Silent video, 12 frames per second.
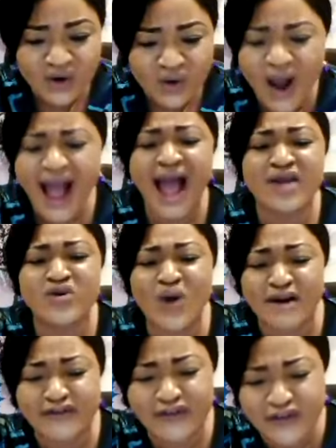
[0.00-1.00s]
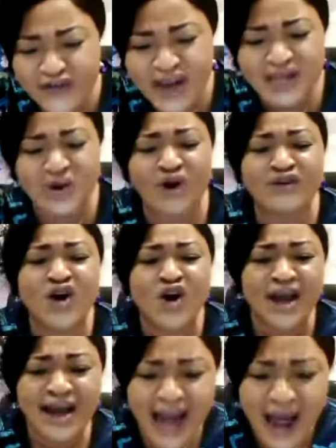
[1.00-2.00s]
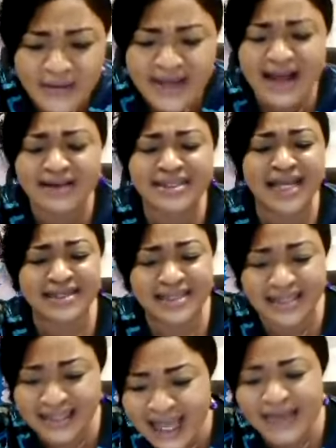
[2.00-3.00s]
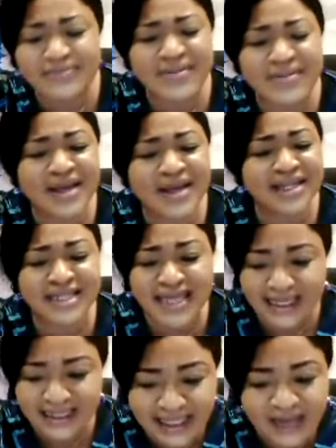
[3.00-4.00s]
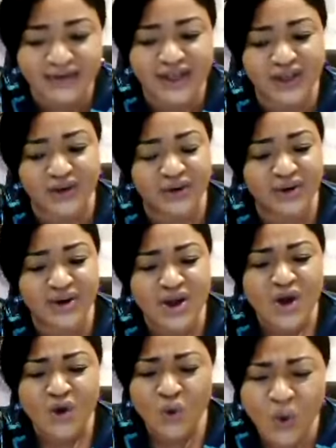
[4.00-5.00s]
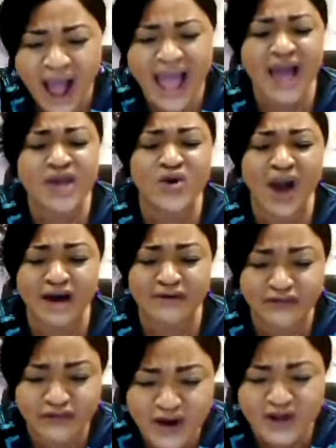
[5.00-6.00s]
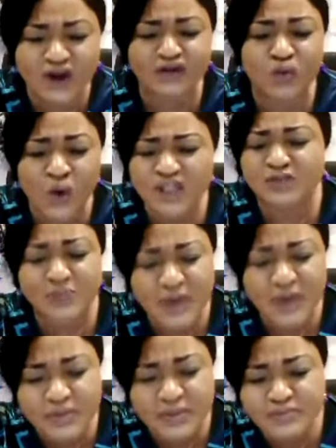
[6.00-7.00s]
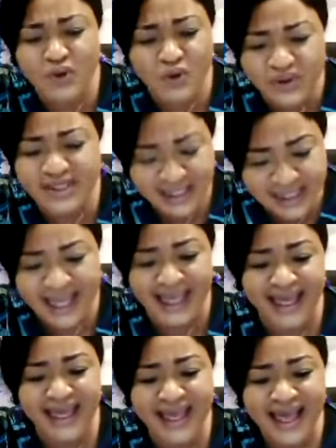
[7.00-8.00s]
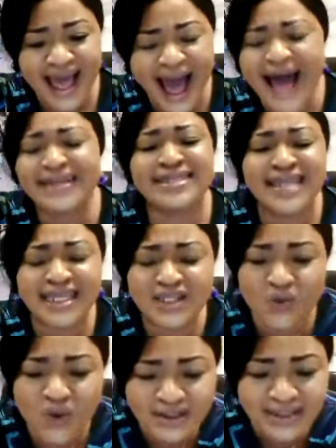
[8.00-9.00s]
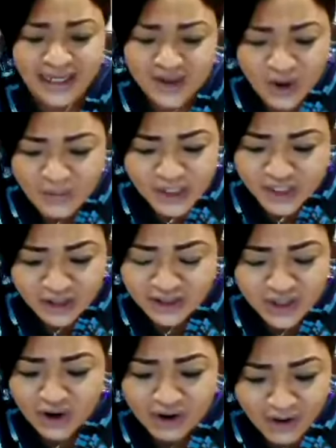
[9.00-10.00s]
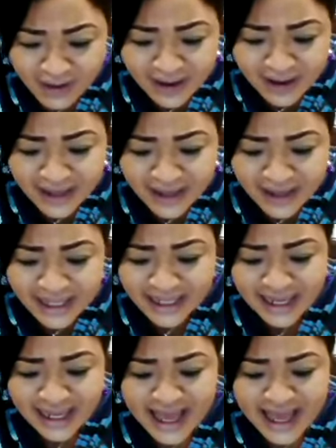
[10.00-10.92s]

Why are you afraid of carrying out the assignment he has given you? Why are you afraid of what people will say? Are they the one that commissioned your calling?